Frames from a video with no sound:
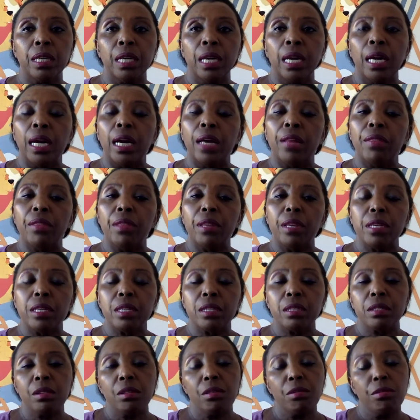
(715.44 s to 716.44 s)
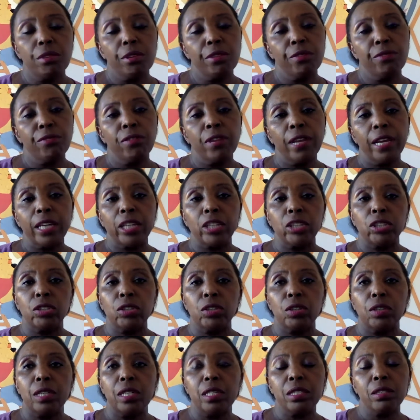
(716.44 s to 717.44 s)
And this
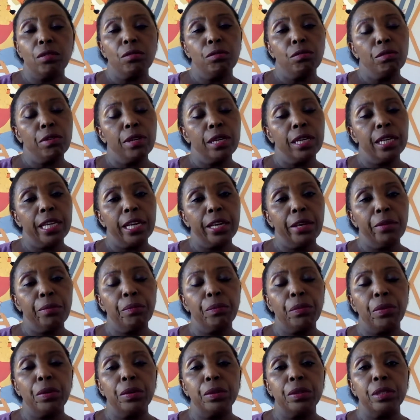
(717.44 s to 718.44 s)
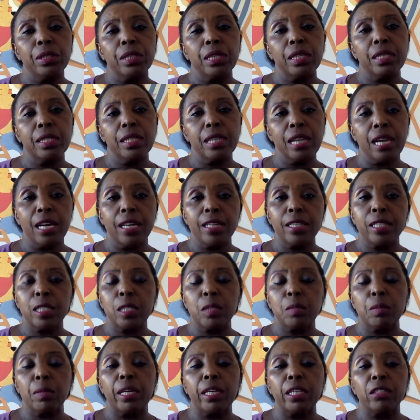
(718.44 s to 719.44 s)
reflection is a really important
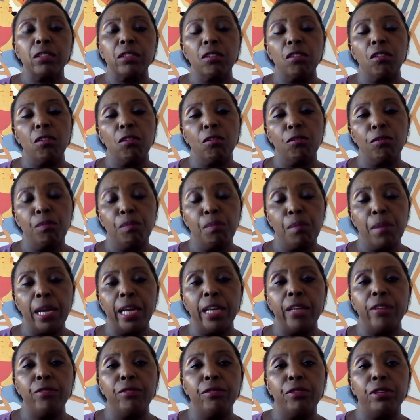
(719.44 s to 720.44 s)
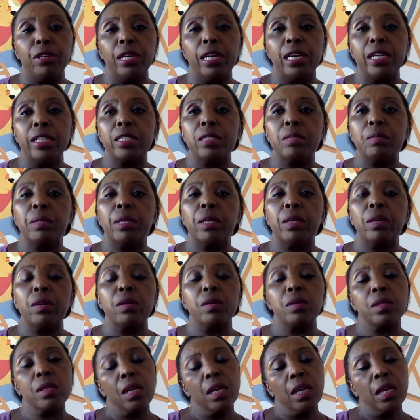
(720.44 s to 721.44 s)
aspect of mindfulness because
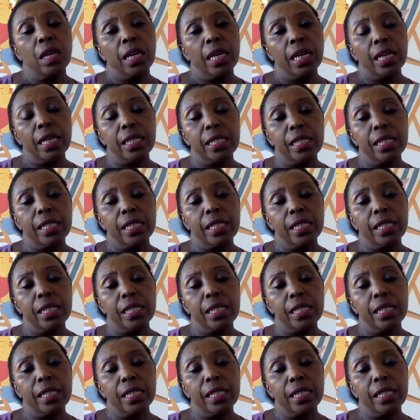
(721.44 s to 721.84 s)
it